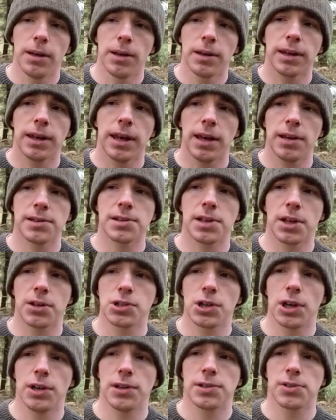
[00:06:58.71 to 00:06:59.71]
Kits such
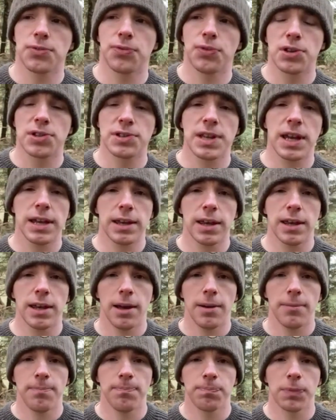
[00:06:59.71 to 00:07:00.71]
as first aid
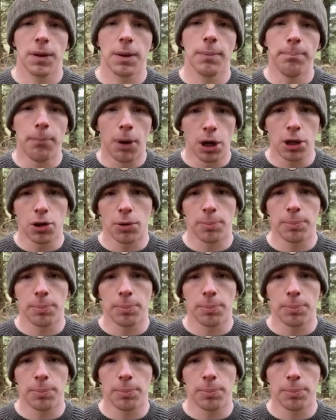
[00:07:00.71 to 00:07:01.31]
kit might not